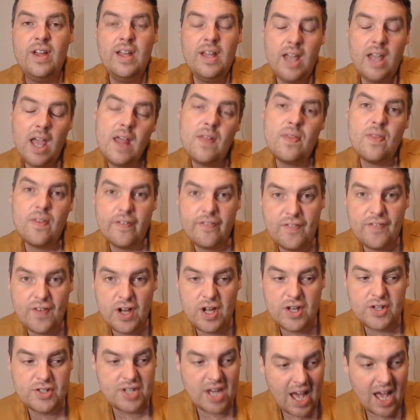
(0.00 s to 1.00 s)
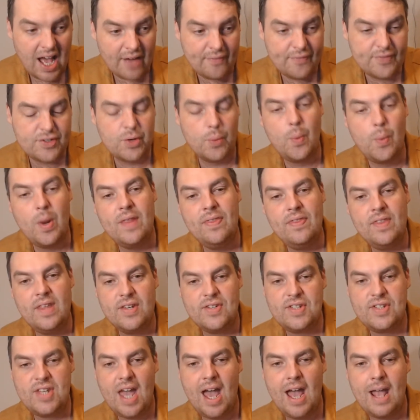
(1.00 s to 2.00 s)
in the first half to win
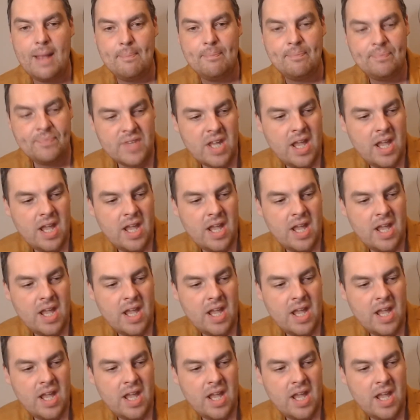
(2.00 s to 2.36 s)
this game.